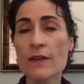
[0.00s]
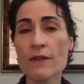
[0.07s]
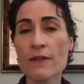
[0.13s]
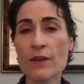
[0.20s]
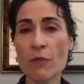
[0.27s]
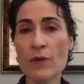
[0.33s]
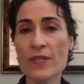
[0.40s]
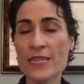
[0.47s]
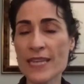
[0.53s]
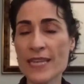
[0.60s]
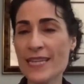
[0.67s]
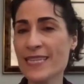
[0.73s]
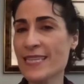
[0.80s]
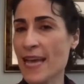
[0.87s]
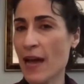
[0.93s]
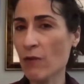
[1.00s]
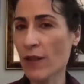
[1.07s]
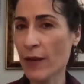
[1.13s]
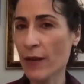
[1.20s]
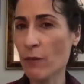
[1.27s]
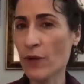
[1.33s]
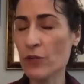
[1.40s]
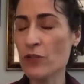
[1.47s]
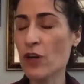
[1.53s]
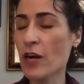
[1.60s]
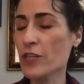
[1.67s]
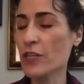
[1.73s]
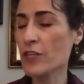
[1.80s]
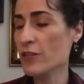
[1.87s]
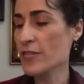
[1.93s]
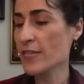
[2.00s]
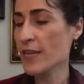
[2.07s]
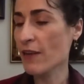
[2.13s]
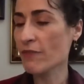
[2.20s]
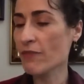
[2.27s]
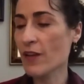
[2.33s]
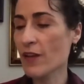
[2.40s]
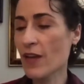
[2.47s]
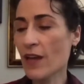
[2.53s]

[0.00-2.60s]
what does that sound like when you talk to yourself?